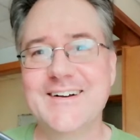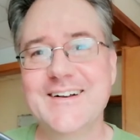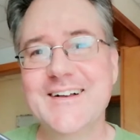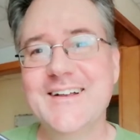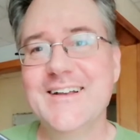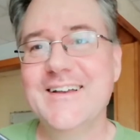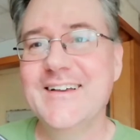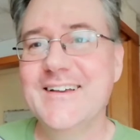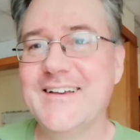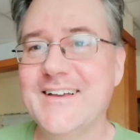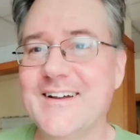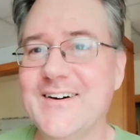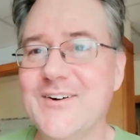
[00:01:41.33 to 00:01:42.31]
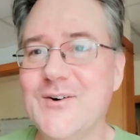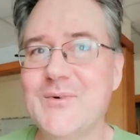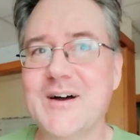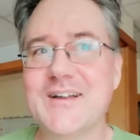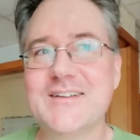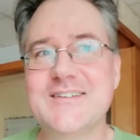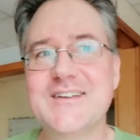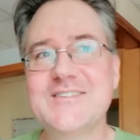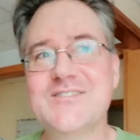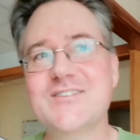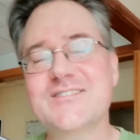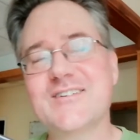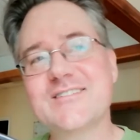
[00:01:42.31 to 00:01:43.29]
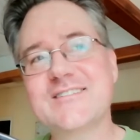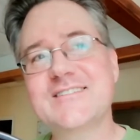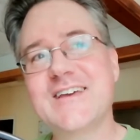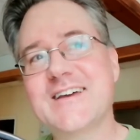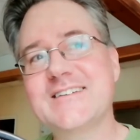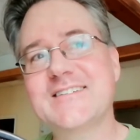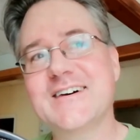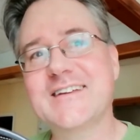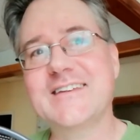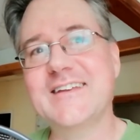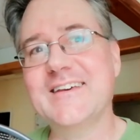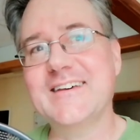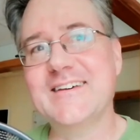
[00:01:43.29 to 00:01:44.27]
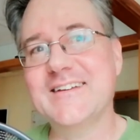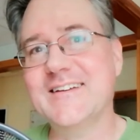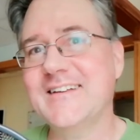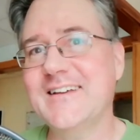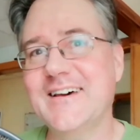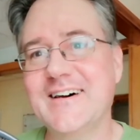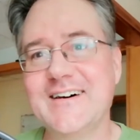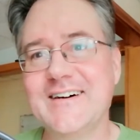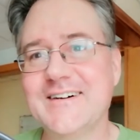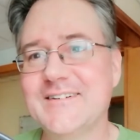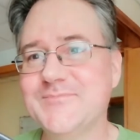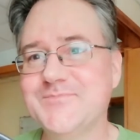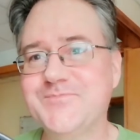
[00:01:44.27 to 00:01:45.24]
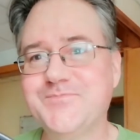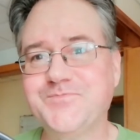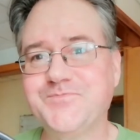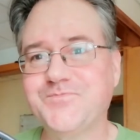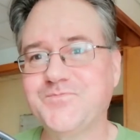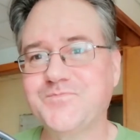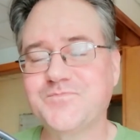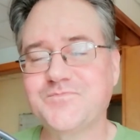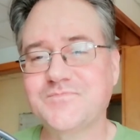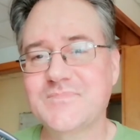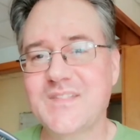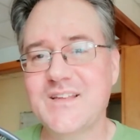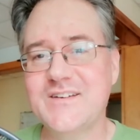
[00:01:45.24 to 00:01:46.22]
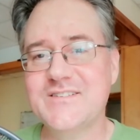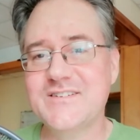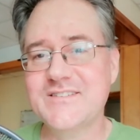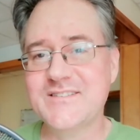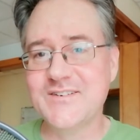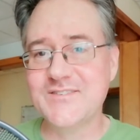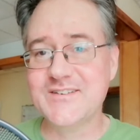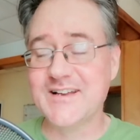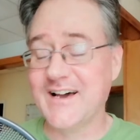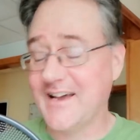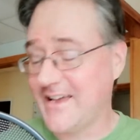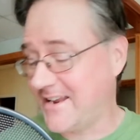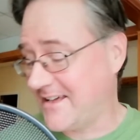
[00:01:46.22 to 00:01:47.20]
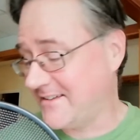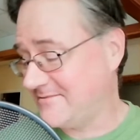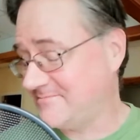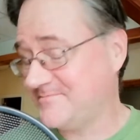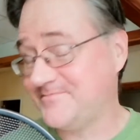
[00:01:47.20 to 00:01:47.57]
my t-shirts aren't staying tucked in. There's just no denying it.